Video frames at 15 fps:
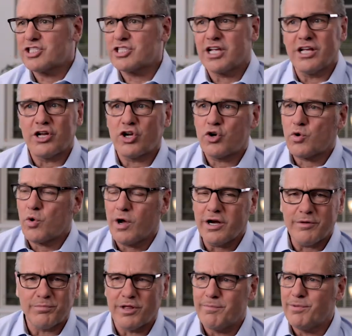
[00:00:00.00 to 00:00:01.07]
it's
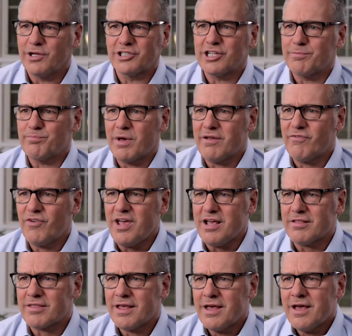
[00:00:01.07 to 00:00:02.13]
incredibly built up my
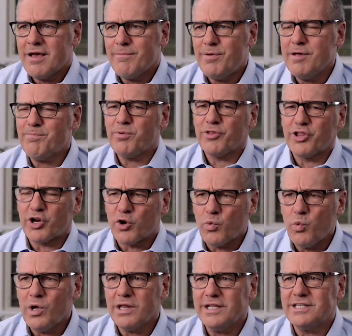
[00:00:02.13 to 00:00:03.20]
faith. People that are
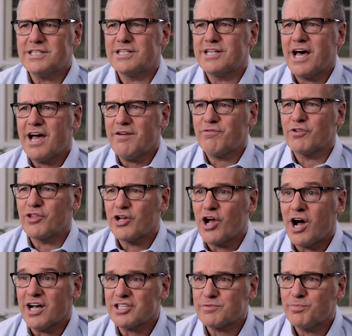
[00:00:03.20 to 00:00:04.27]
willing to die for the
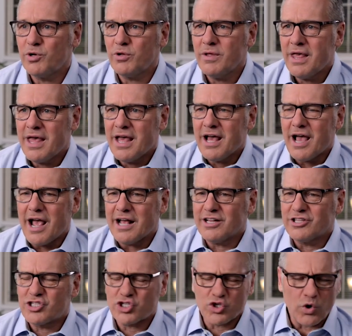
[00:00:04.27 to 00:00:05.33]
gospel,
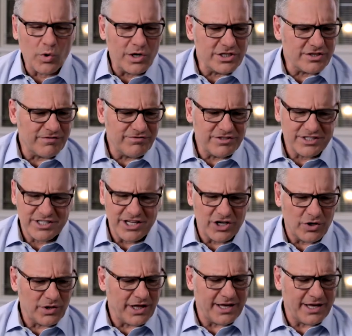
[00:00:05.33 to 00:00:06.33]
and stories of, you know,